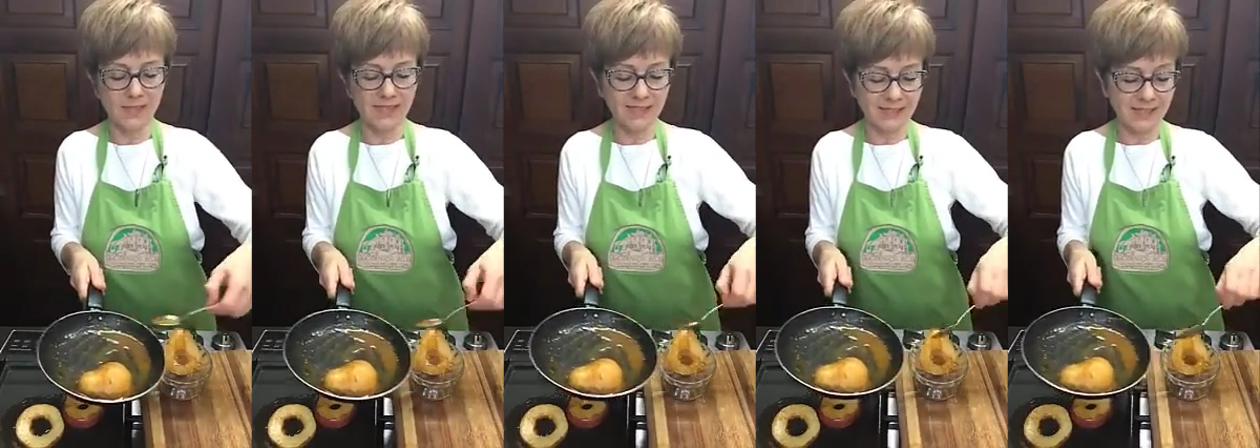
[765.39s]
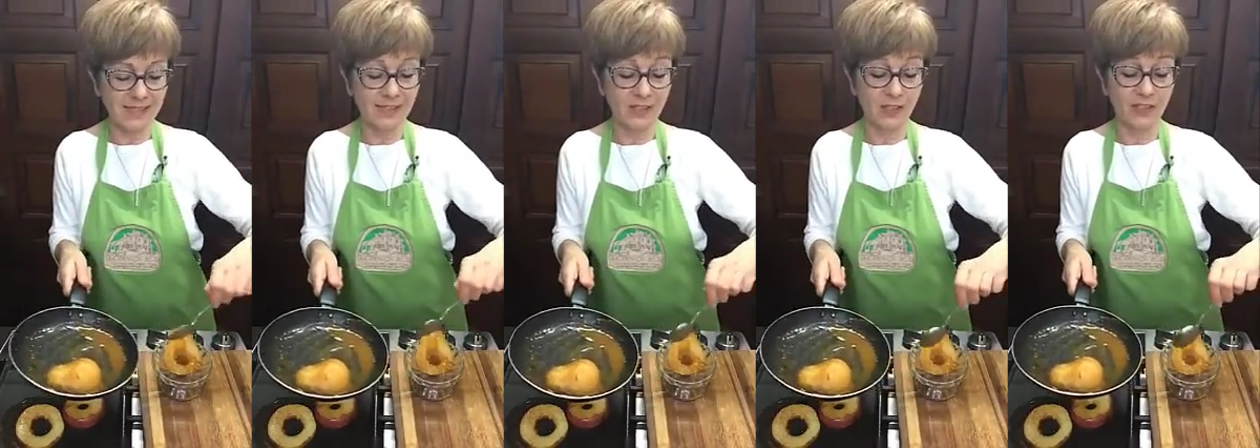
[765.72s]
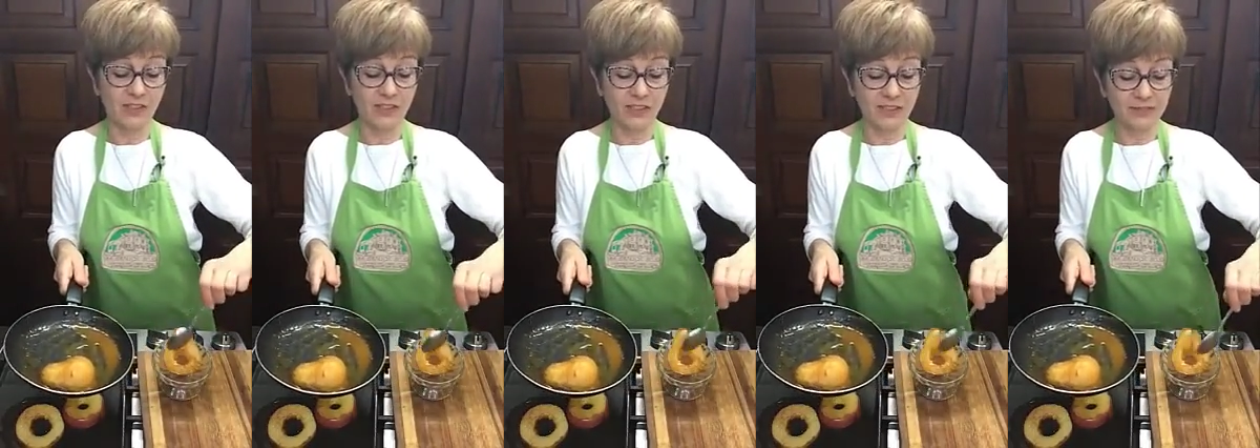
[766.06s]
Doesn't that look
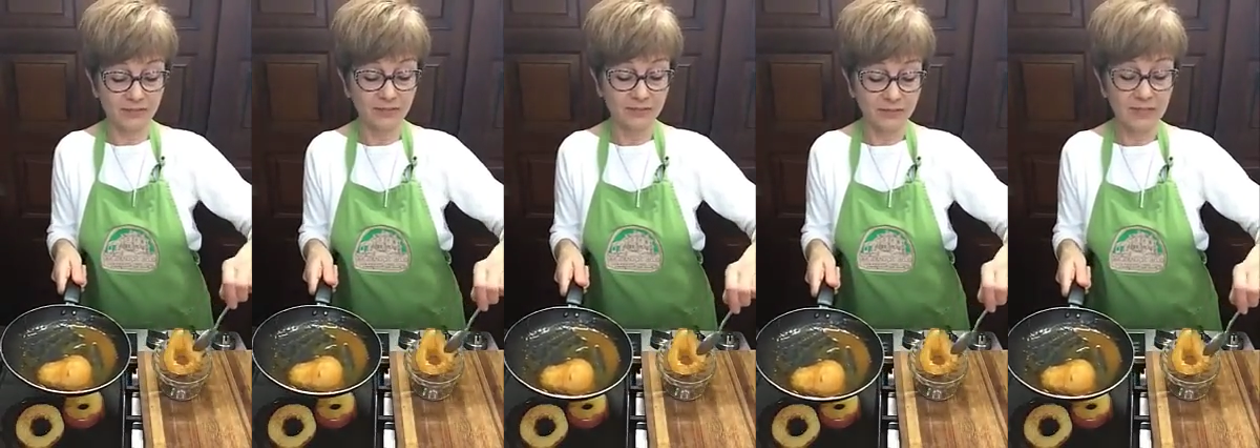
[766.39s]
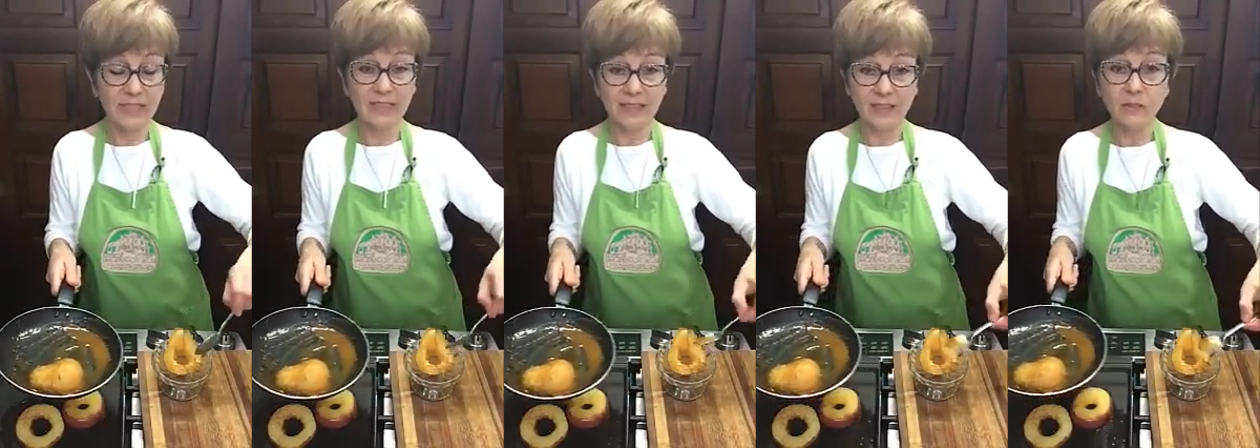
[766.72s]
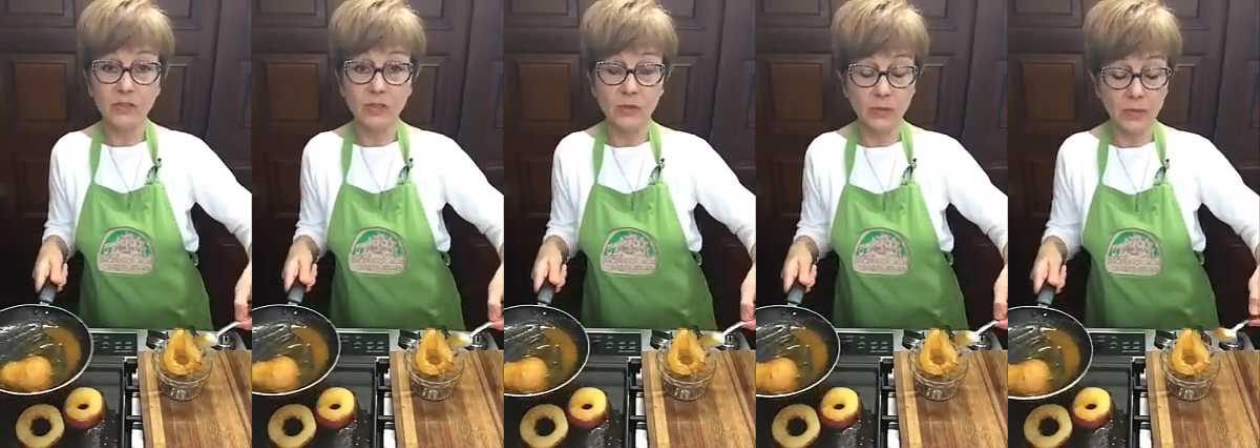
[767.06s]
good?
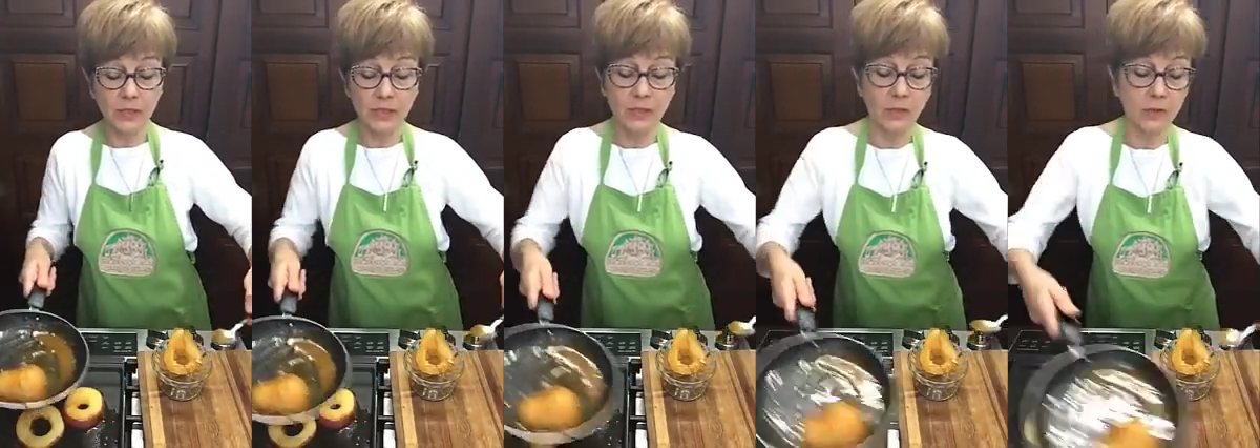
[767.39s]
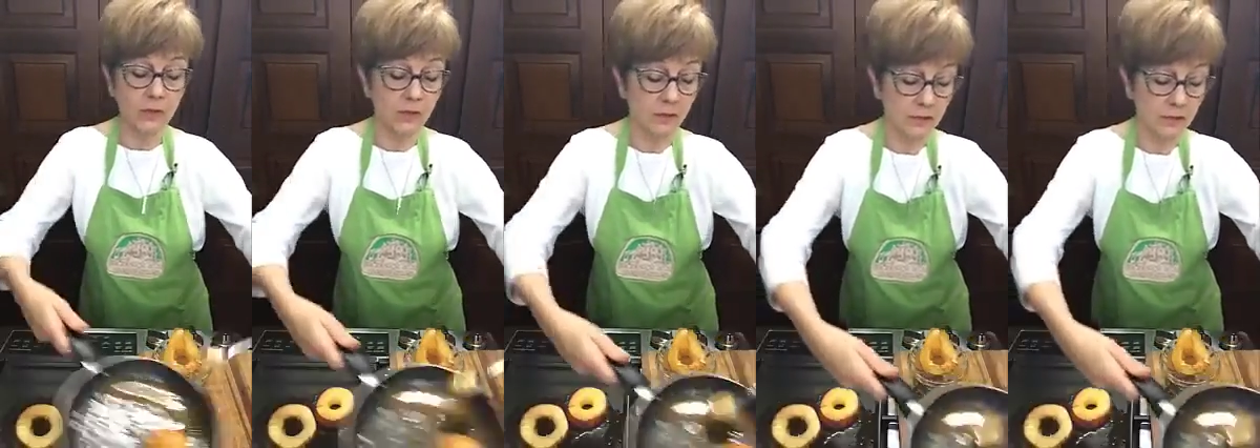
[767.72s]
Those are really good.